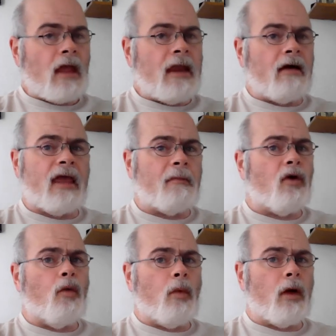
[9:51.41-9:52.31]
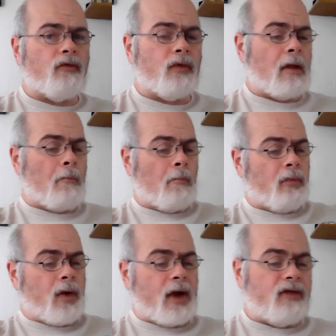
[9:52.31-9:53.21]
Now, chemical weathering
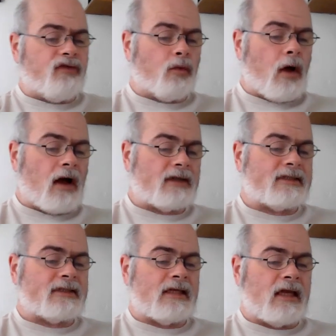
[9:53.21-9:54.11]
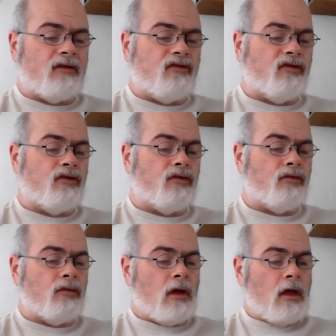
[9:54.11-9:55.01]
breaks the rocks
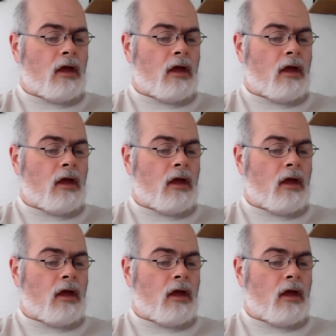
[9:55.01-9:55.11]
into